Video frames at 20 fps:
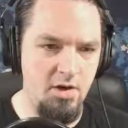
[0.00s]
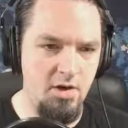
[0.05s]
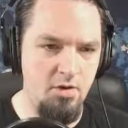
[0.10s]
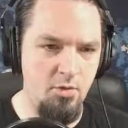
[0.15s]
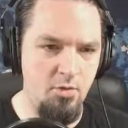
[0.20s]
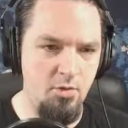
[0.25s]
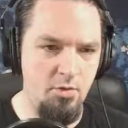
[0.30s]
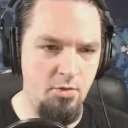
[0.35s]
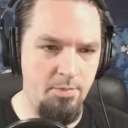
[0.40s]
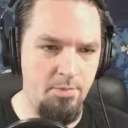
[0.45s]
I
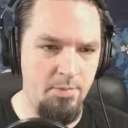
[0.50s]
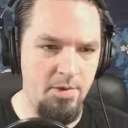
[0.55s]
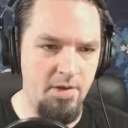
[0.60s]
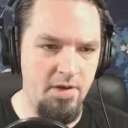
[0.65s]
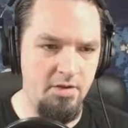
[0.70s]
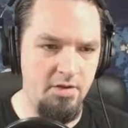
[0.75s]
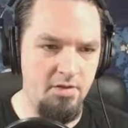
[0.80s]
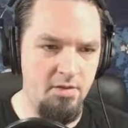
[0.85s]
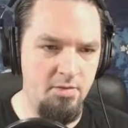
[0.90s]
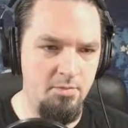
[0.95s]
know we were
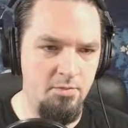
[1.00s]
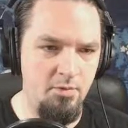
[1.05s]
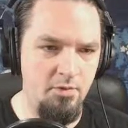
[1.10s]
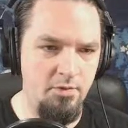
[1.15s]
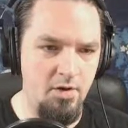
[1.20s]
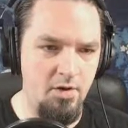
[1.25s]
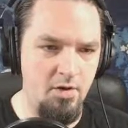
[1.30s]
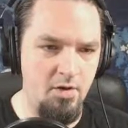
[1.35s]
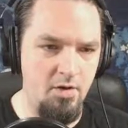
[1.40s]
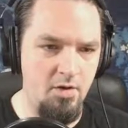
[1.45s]
breeding them. We've
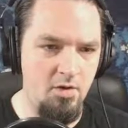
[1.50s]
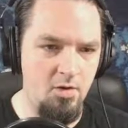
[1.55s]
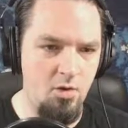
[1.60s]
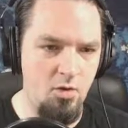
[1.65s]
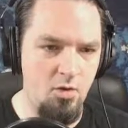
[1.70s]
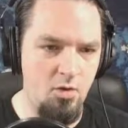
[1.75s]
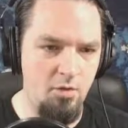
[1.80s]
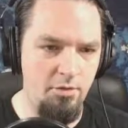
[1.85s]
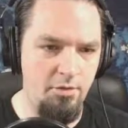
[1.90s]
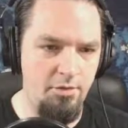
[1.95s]
got a
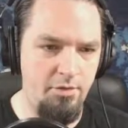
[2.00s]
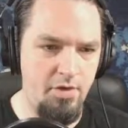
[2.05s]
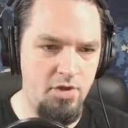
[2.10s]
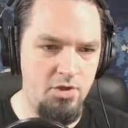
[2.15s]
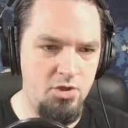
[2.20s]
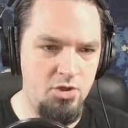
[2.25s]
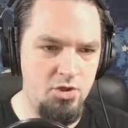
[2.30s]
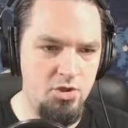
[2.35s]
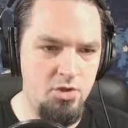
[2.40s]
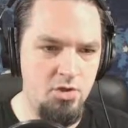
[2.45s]
whole
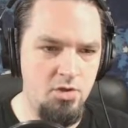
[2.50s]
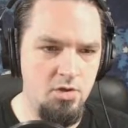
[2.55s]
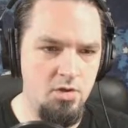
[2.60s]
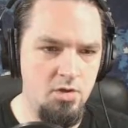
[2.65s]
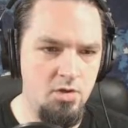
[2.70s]
fish.